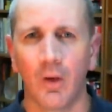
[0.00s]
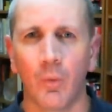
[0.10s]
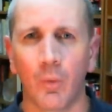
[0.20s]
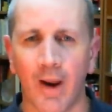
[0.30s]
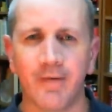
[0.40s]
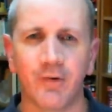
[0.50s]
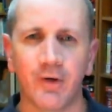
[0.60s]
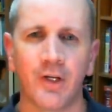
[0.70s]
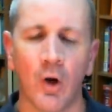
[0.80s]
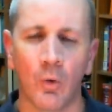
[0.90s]
where every
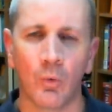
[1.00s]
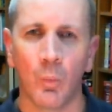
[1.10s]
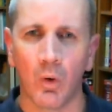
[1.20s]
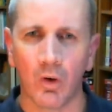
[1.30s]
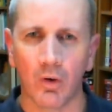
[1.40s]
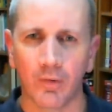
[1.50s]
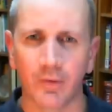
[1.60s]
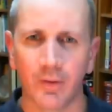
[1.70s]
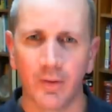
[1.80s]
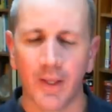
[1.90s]
known
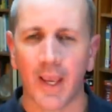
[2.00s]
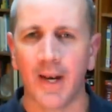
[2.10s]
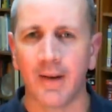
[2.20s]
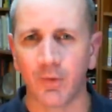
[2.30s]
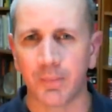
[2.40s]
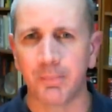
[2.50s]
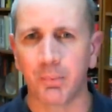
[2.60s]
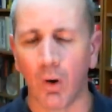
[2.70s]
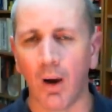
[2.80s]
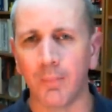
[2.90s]
word and every
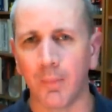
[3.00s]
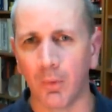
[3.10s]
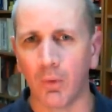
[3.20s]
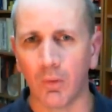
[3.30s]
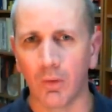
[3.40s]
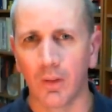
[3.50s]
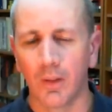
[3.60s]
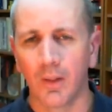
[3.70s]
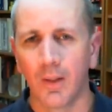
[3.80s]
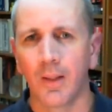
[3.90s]
probable
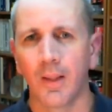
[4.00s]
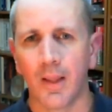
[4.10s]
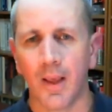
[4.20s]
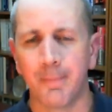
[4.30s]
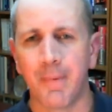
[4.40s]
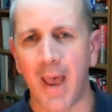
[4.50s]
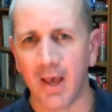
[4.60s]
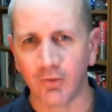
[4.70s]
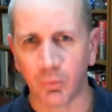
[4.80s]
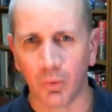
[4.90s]

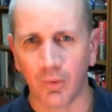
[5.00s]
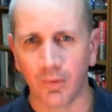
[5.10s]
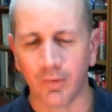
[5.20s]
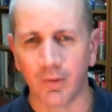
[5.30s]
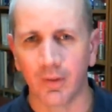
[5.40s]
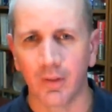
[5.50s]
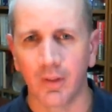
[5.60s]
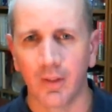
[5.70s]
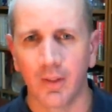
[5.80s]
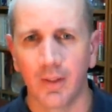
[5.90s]
password
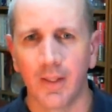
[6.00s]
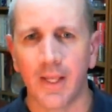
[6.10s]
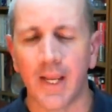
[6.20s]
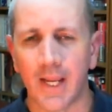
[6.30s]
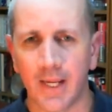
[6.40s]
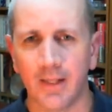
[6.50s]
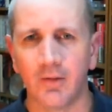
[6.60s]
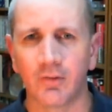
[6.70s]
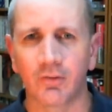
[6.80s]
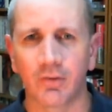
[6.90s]

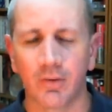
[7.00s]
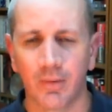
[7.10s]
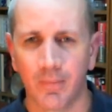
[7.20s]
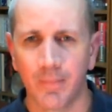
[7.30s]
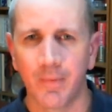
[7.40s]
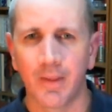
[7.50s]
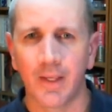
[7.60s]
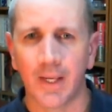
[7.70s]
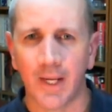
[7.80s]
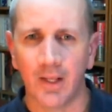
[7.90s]
is
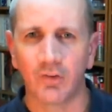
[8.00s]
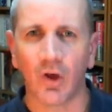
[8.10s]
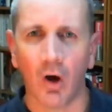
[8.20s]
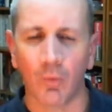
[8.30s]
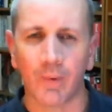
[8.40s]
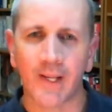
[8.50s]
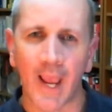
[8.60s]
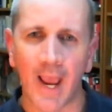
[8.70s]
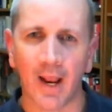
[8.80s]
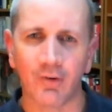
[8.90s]
already
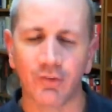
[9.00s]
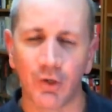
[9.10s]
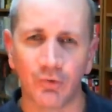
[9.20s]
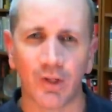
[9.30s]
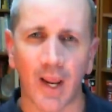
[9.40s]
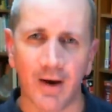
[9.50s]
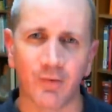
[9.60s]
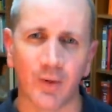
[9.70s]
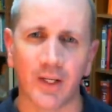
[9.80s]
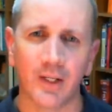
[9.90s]
hashed using
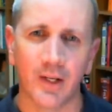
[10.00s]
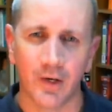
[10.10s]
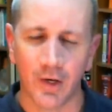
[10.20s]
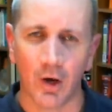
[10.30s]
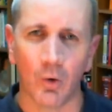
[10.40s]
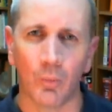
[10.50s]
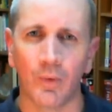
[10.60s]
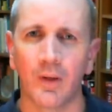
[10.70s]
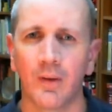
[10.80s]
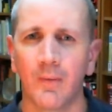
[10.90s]
every known